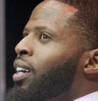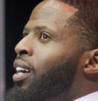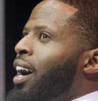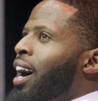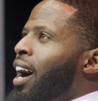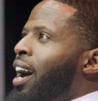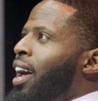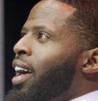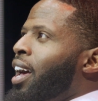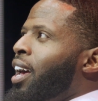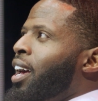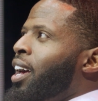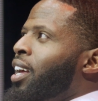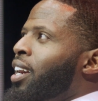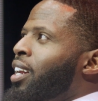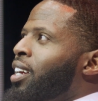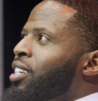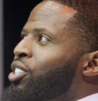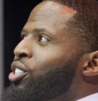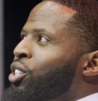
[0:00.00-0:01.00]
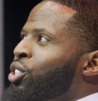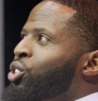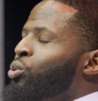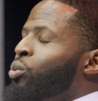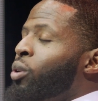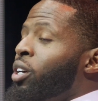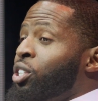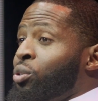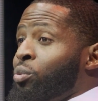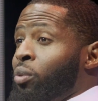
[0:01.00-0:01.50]
I had a
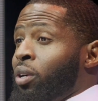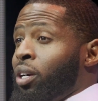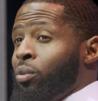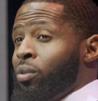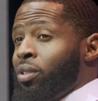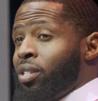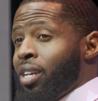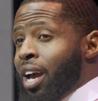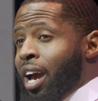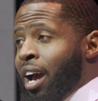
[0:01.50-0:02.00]
situation where it was